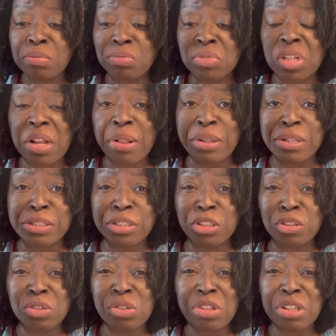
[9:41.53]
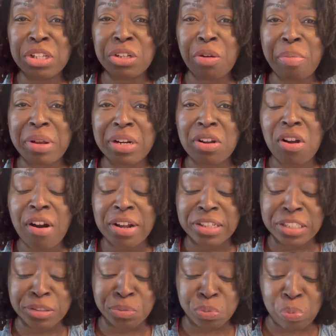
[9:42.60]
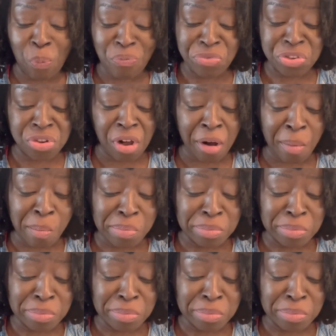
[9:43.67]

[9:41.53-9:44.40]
And a little bit of garlic salt.